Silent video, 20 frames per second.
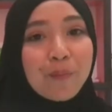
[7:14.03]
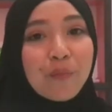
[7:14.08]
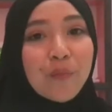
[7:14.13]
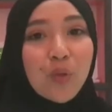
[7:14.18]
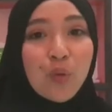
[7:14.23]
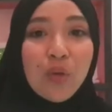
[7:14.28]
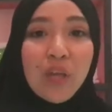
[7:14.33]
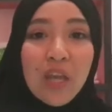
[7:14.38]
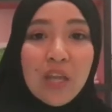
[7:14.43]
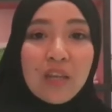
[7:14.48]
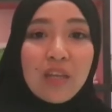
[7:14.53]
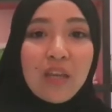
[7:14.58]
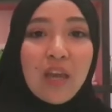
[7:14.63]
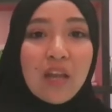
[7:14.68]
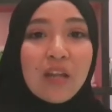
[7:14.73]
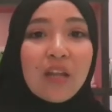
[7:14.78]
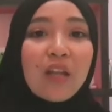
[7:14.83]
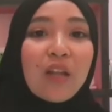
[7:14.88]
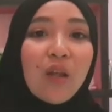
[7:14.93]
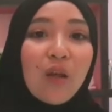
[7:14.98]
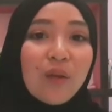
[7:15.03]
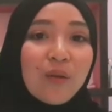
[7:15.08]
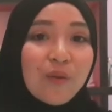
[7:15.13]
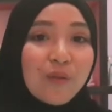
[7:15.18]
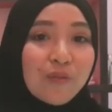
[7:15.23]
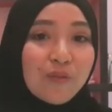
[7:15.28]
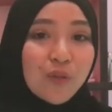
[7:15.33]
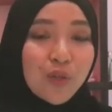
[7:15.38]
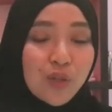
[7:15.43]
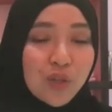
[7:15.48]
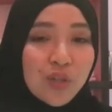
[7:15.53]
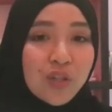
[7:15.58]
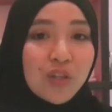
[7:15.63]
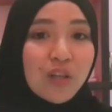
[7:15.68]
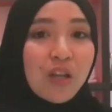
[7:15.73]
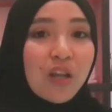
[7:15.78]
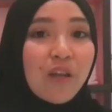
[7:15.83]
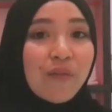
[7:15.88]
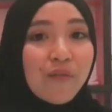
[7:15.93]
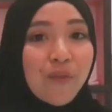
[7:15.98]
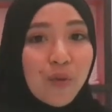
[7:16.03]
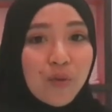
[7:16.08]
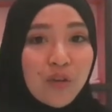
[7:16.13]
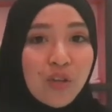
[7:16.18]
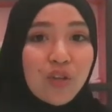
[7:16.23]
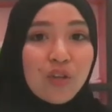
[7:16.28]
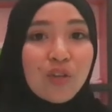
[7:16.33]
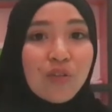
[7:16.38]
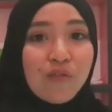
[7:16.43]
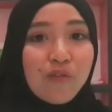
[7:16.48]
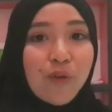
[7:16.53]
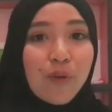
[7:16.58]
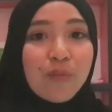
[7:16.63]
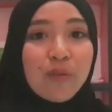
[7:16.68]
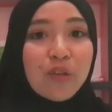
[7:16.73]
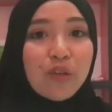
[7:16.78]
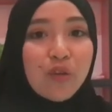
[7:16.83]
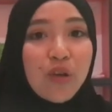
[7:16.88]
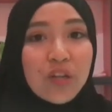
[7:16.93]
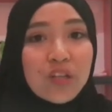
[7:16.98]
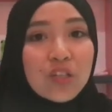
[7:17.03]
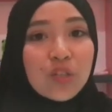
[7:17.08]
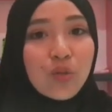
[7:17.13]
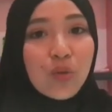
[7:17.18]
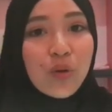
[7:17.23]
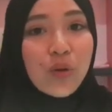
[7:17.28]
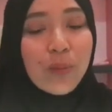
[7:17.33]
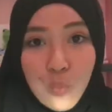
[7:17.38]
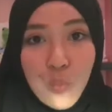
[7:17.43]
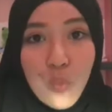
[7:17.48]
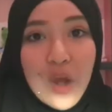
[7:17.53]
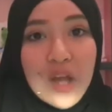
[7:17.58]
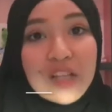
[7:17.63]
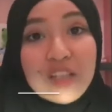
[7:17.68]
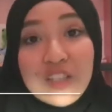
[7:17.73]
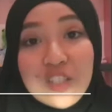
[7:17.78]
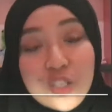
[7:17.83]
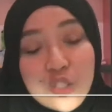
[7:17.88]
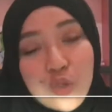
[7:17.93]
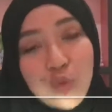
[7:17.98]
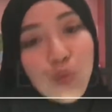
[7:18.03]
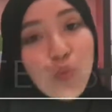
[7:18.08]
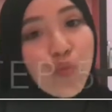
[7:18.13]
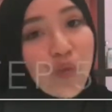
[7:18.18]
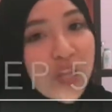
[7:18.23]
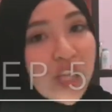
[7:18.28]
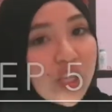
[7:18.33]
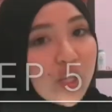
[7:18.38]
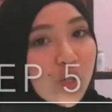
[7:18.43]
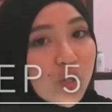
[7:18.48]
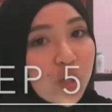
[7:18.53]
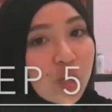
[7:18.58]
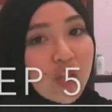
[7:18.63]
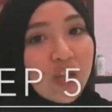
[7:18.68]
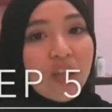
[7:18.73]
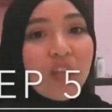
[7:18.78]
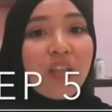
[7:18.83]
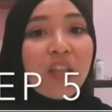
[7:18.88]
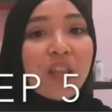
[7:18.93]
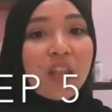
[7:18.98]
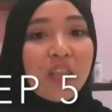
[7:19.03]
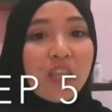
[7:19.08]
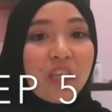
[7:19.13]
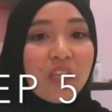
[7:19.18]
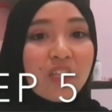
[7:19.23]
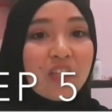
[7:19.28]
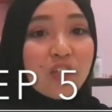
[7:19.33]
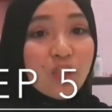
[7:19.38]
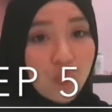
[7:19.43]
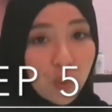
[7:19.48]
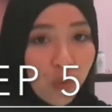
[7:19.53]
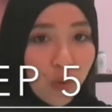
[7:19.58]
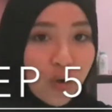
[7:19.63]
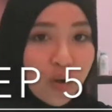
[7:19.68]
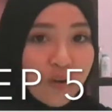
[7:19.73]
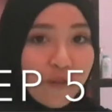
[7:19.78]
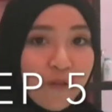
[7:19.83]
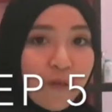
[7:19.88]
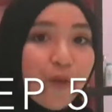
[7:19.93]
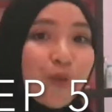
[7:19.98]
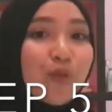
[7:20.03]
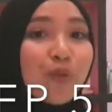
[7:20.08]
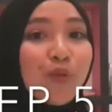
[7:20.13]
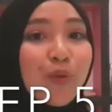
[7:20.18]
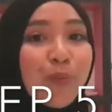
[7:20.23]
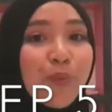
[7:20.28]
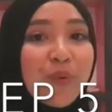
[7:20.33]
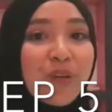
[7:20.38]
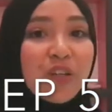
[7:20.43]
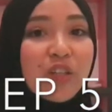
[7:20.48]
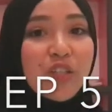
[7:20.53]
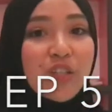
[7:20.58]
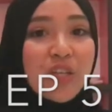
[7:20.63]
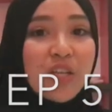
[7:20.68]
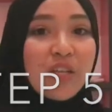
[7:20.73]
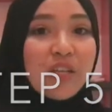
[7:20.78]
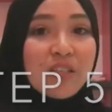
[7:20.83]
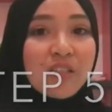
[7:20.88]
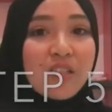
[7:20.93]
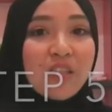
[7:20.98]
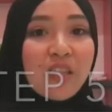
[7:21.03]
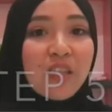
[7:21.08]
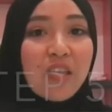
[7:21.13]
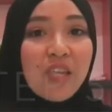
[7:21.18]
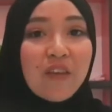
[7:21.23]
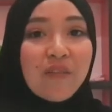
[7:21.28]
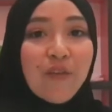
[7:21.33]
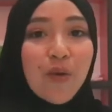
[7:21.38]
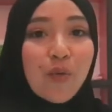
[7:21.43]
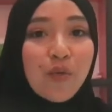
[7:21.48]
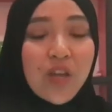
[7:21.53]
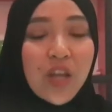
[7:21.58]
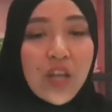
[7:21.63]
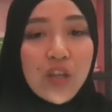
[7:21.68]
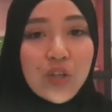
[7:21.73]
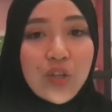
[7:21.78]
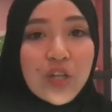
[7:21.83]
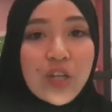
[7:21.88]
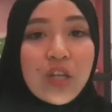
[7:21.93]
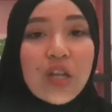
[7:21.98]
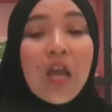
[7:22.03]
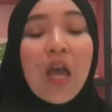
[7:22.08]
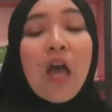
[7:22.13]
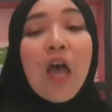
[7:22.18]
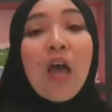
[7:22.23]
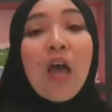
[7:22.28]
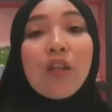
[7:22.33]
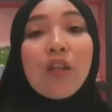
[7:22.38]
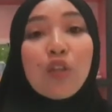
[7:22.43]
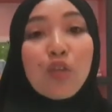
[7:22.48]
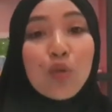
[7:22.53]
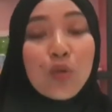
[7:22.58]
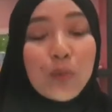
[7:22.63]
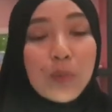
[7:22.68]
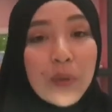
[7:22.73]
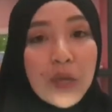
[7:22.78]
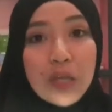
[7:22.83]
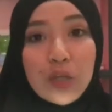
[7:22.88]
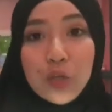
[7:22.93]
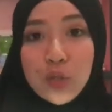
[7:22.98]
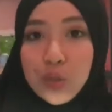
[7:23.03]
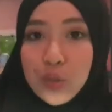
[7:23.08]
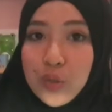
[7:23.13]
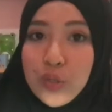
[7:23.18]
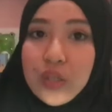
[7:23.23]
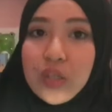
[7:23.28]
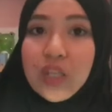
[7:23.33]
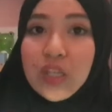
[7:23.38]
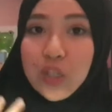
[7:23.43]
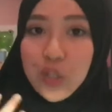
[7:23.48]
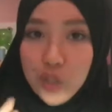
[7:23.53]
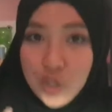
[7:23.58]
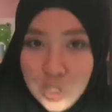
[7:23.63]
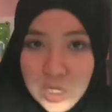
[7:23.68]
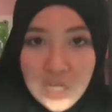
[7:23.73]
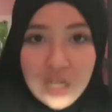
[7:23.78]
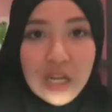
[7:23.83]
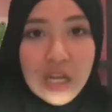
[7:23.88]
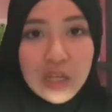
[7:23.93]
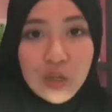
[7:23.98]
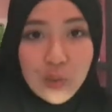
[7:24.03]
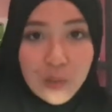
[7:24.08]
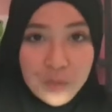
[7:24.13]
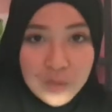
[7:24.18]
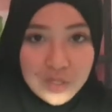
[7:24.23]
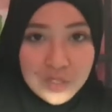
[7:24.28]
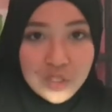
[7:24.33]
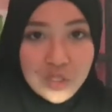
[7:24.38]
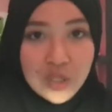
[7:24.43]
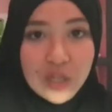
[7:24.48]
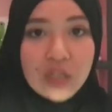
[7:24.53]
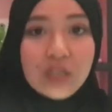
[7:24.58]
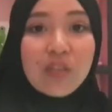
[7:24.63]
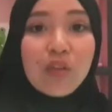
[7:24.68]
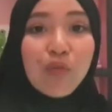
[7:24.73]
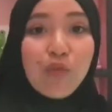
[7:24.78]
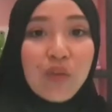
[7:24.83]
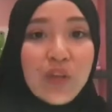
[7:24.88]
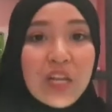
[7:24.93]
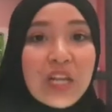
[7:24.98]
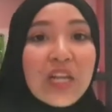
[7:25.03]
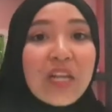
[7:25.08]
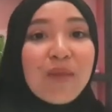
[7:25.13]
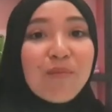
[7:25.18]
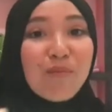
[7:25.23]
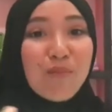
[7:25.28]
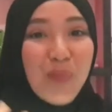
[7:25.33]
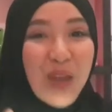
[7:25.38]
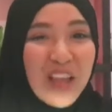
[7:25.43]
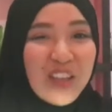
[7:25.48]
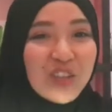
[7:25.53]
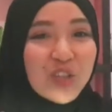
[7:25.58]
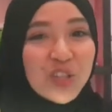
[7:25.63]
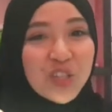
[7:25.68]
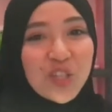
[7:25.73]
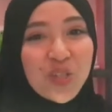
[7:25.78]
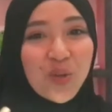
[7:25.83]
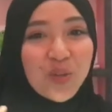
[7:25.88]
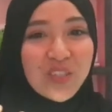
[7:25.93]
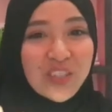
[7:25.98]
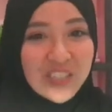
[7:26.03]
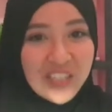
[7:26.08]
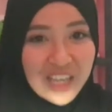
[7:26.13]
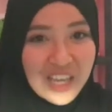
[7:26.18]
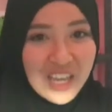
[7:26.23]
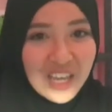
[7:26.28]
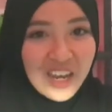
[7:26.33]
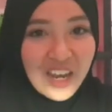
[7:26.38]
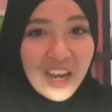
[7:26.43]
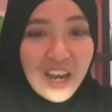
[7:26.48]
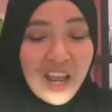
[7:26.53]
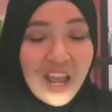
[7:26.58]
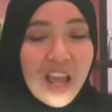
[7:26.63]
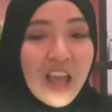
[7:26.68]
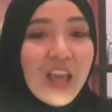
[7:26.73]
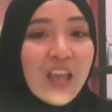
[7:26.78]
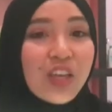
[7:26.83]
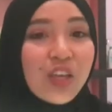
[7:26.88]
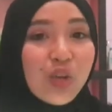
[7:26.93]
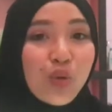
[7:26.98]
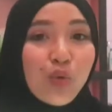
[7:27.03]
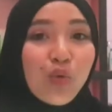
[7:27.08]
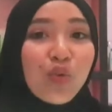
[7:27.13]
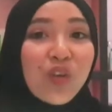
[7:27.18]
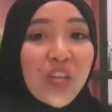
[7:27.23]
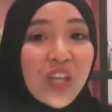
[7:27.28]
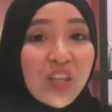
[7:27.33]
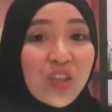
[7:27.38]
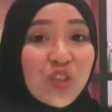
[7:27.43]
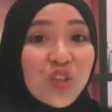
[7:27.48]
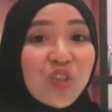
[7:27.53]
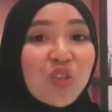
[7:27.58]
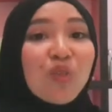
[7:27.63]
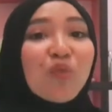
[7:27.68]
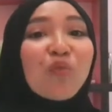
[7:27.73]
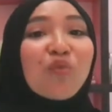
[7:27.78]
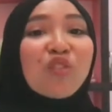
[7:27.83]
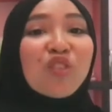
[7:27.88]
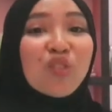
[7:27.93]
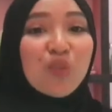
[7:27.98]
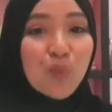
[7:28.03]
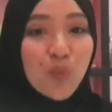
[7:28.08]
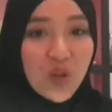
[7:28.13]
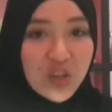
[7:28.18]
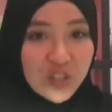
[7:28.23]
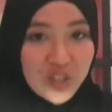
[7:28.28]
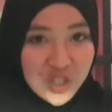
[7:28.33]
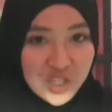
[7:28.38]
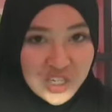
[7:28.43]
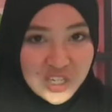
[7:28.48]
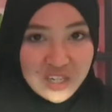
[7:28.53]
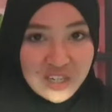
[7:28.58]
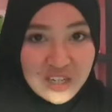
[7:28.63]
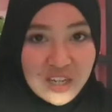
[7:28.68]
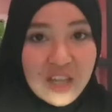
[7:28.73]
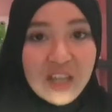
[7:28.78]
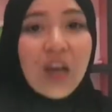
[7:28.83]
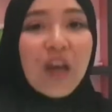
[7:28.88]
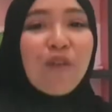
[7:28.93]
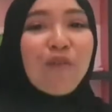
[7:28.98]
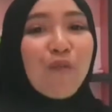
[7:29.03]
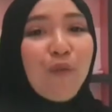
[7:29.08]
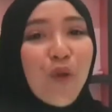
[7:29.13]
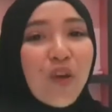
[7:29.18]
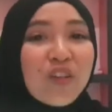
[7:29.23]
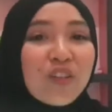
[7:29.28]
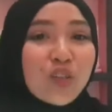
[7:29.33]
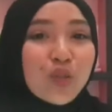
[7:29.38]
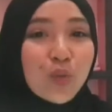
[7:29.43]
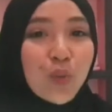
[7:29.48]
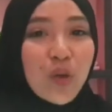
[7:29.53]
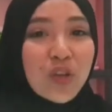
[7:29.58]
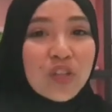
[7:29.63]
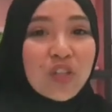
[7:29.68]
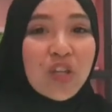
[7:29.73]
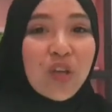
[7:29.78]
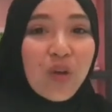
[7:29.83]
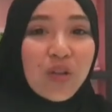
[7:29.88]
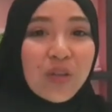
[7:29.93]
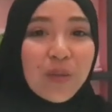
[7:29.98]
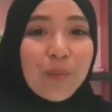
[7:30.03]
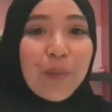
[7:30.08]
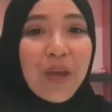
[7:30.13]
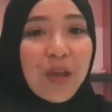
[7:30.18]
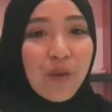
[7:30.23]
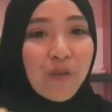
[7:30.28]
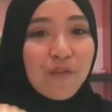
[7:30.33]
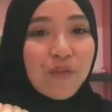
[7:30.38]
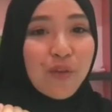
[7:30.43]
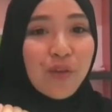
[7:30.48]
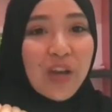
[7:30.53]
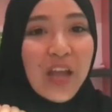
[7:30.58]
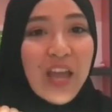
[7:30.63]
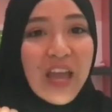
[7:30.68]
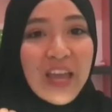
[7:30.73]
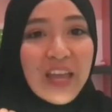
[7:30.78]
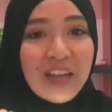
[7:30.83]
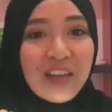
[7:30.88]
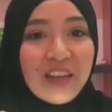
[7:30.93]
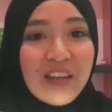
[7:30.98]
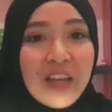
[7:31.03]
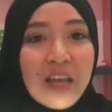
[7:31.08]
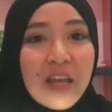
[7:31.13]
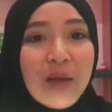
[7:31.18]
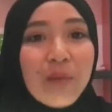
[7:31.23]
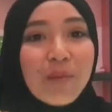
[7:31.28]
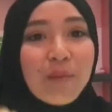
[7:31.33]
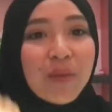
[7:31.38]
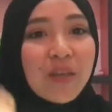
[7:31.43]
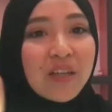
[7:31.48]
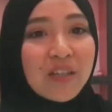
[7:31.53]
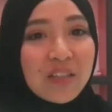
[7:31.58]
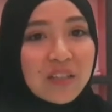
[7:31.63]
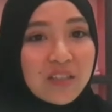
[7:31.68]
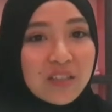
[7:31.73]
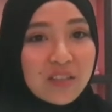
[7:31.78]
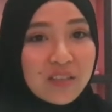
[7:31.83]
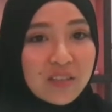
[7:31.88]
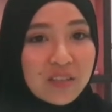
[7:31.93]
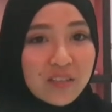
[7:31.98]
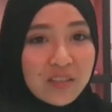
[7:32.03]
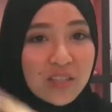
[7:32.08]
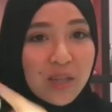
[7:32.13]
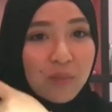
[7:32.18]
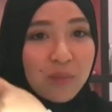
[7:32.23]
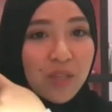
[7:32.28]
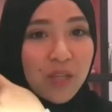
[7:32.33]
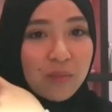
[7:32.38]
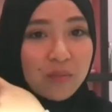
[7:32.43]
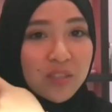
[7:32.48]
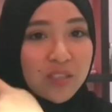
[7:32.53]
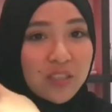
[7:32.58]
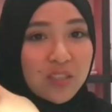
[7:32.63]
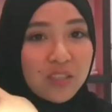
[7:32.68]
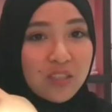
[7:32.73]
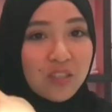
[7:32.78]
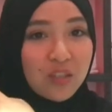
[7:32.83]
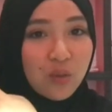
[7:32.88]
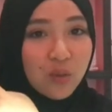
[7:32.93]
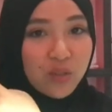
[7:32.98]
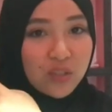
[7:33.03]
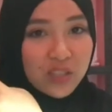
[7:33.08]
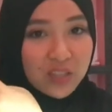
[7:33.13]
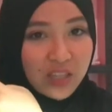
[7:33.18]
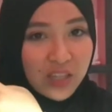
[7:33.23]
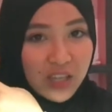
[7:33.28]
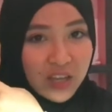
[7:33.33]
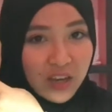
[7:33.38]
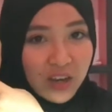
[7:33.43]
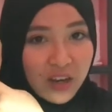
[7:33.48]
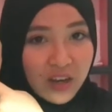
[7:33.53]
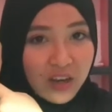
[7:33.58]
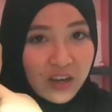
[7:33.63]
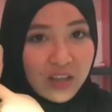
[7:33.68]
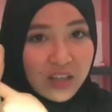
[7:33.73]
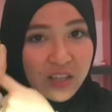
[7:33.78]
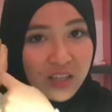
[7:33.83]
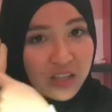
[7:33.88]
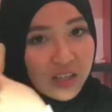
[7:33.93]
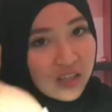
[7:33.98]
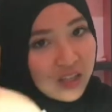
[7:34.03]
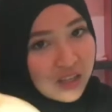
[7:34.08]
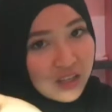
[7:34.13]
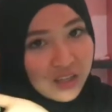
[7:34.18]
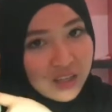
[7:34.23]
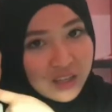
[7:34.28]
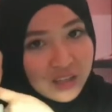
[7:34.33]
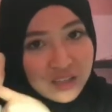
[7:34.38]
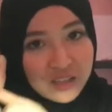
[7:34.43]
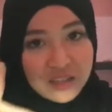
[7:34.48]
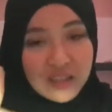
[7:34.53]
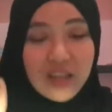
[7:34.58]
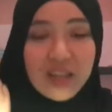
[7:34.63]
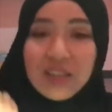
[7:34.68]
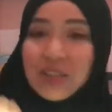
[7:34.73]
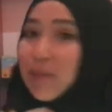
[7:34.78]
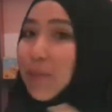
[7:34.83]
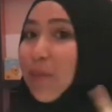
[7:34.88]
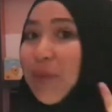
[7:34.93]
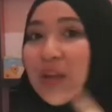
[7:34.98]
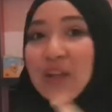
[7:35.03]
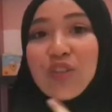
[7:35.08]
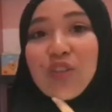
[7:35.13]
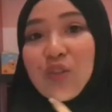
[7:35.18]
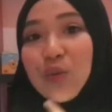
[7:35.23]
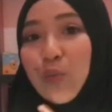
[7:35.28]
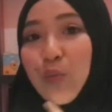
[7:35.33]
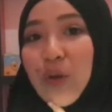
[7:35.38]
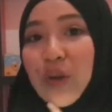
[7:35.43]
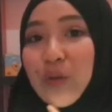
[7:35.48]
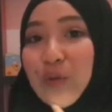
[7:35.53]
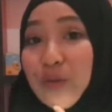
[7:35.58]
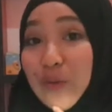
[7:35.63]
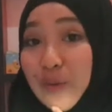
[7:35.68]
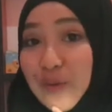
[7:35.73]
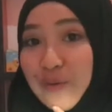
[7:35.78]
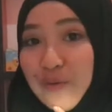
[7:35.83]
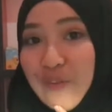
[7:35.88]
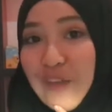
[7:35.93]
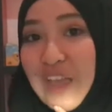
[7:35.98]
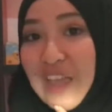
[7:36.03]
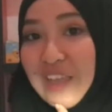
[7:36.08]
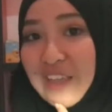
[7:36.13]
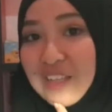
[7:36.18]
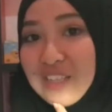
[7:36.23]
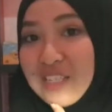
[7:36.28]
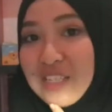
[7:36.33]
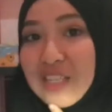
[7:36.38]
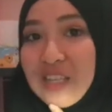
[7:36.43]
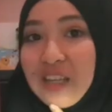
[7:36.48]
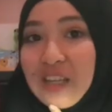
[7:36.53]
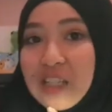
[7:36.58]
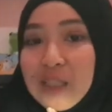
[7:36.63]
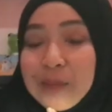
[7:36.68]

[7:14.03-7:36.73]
You can get a lot of good foundation from the drugstore. Once you reach the store for you to purchase the foundation, to make sure the shade that you purchase really matches your skin, you need to swatch it. Avoid swatching on the back of your hand, because sometimes your skin here doesn't match the one on your face.